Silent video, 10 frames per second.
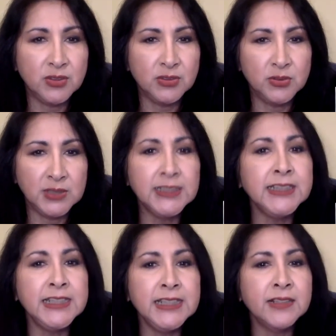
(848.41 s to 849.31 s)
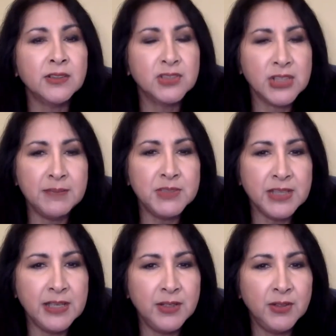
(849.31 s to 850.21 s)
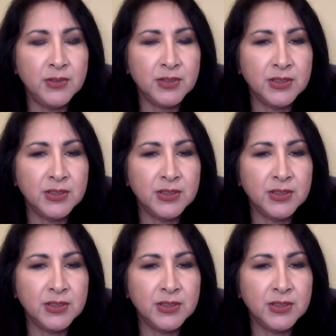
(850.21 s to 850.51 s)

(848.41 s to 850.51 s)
to go to a clinic or job shadow,